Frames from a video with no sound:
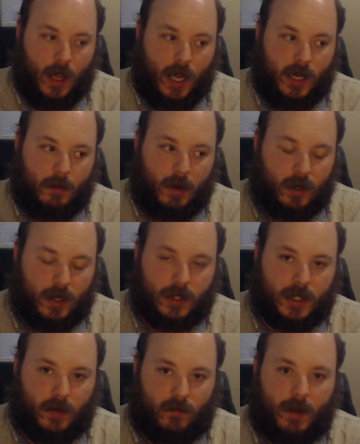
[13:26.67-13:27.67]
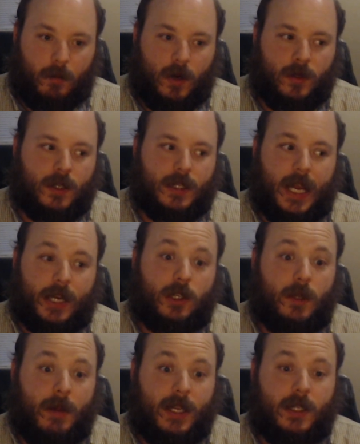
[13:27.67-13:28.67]
and pneumonia cystic fibrosis,
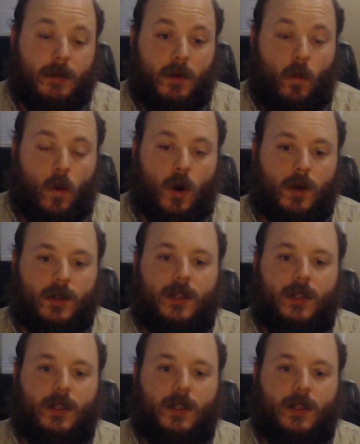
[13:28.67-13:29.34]
actually makes it to be worse.